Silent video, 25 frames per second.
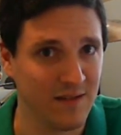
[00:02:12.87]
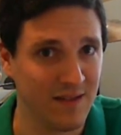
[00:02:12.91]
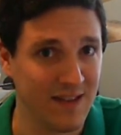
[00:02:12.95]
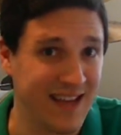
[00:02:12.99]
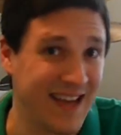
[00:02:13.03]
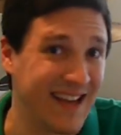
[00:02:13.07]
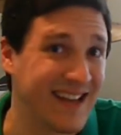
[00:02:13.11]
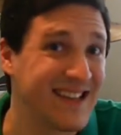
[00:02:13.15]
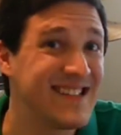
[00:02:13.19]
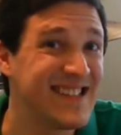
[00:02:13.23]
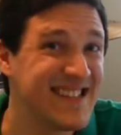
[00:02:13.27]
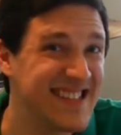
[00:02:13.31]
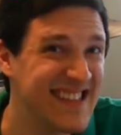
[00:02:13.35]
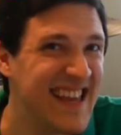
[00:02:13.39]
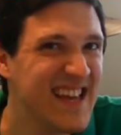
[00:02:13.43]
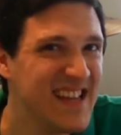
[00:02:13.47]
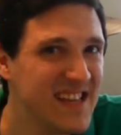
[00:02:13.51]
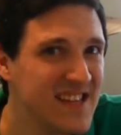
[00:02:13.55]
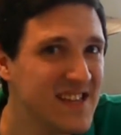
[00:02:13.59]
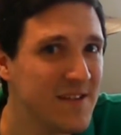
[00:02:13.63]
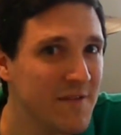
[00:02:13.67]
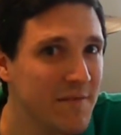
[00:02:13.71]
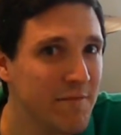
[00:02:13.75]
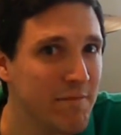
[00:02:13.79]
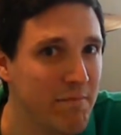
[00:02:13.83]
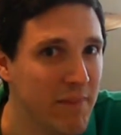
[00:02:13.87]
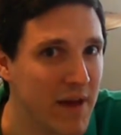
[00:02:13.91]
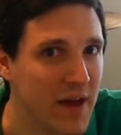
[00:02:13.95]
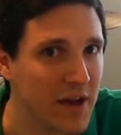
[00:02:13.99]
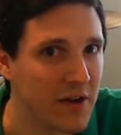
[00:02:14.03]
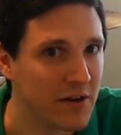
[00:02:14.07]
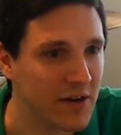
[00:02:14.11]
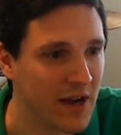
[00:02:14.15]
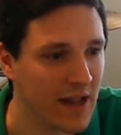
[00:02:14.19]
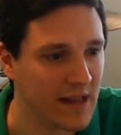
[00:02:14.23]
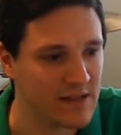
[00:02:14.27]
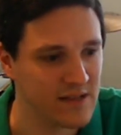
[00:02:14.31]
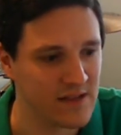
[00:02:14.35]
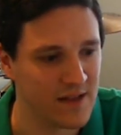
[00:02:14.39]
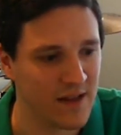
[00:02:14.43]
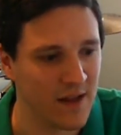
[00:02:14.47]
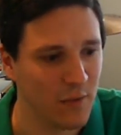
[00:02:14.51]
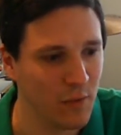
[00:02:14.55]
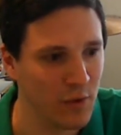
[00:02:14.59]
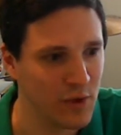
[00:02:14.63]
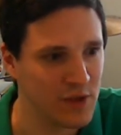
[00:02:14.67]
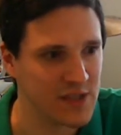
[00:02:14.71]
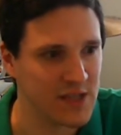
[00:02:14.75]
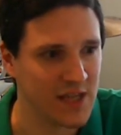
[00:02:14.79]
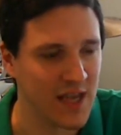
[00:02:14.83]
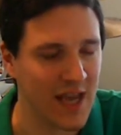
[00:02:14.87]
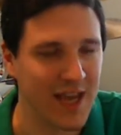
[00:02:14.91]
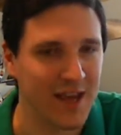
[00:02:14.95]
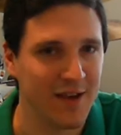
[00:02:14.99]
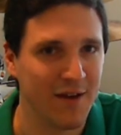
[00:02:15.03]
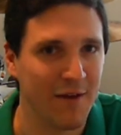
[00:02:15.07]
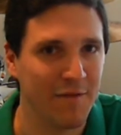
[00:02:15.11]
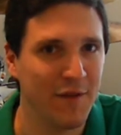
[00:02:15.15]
the excessive bitterness, I would say,